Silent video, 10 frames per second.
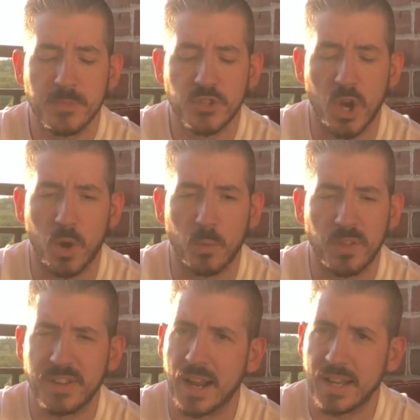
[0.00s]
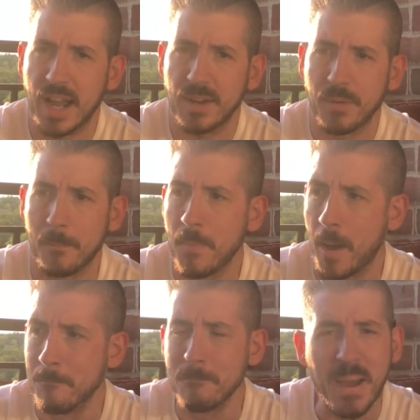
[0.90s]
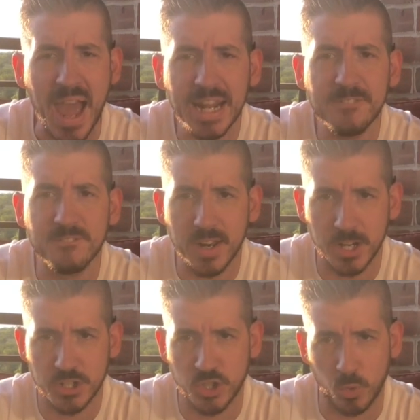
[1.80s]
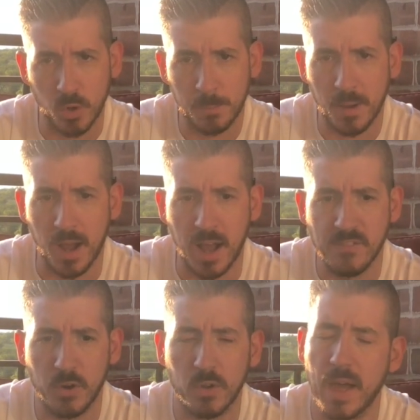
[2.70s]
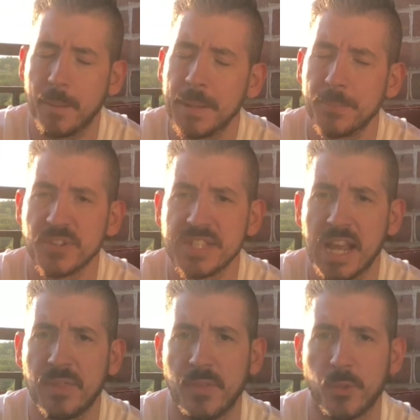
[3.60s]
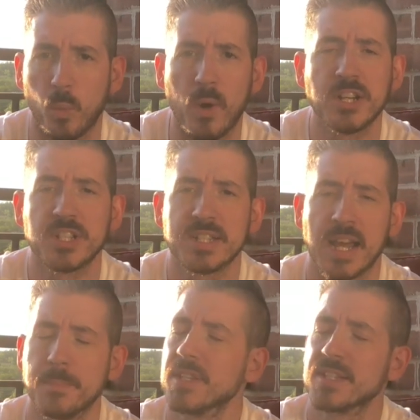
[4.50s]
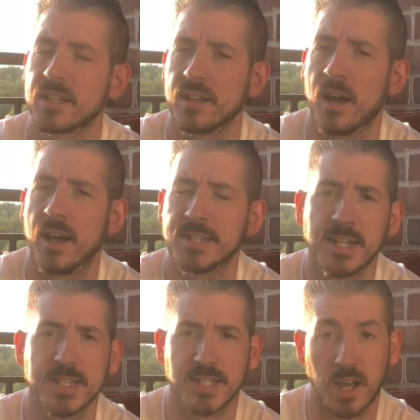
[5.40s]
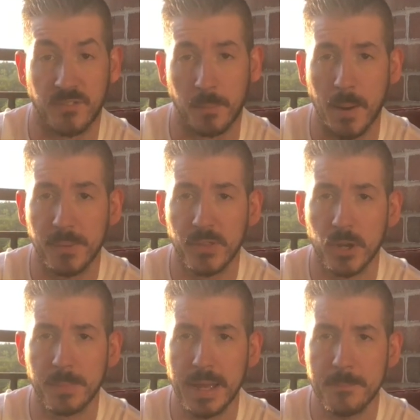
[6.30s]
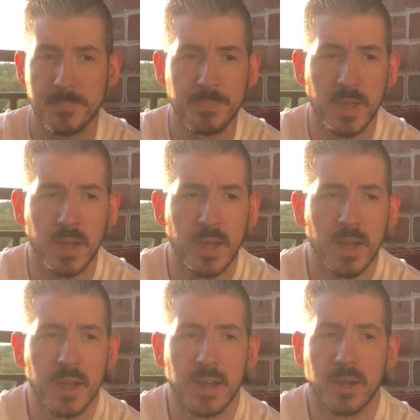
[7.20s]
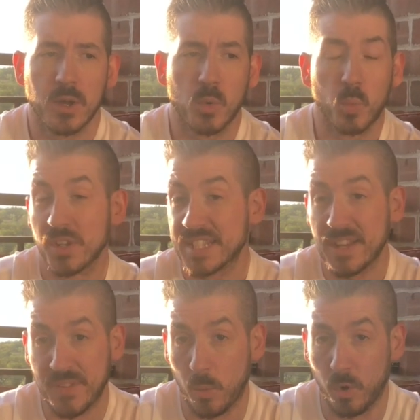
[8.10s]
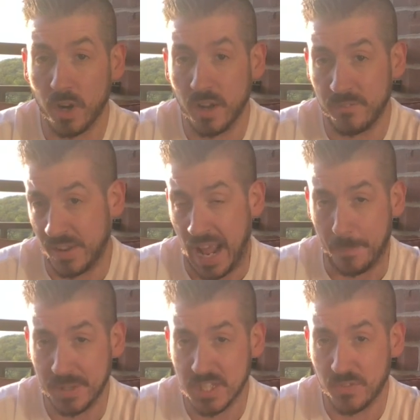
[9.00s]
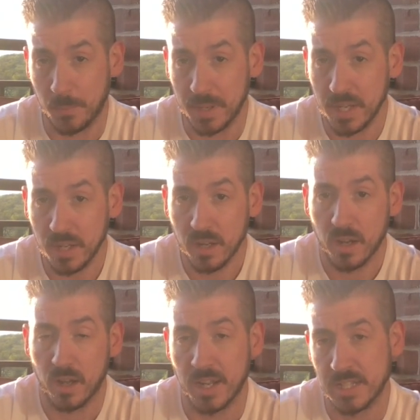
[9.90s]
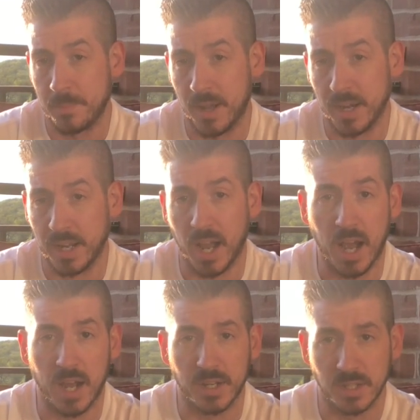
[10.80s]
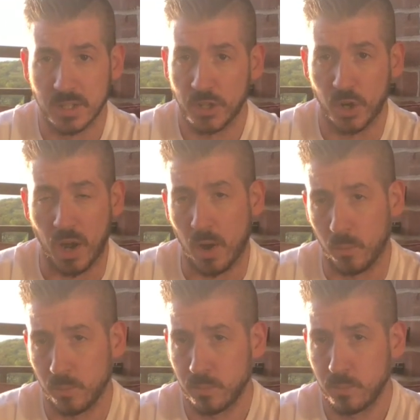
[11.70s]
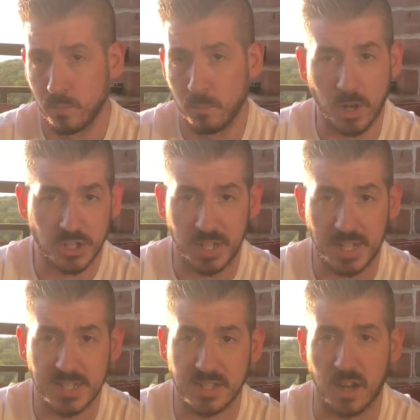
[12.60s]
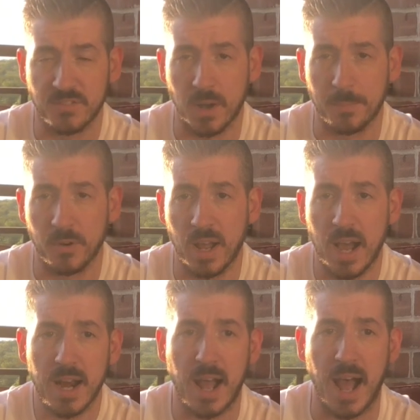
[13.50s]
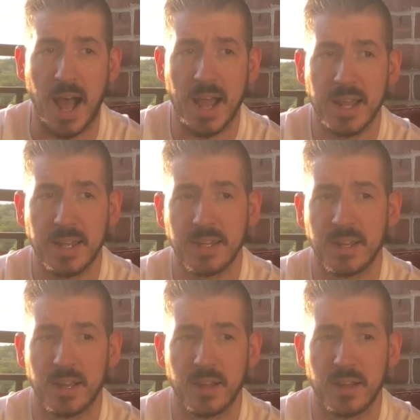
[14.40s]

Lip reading: So they've got kind of a matty finish to them. I've heard a lot of people say that their wedges tend to scuff them up a little bit. We'll see if that happens for me, depending on how much they get scuffed up or not. I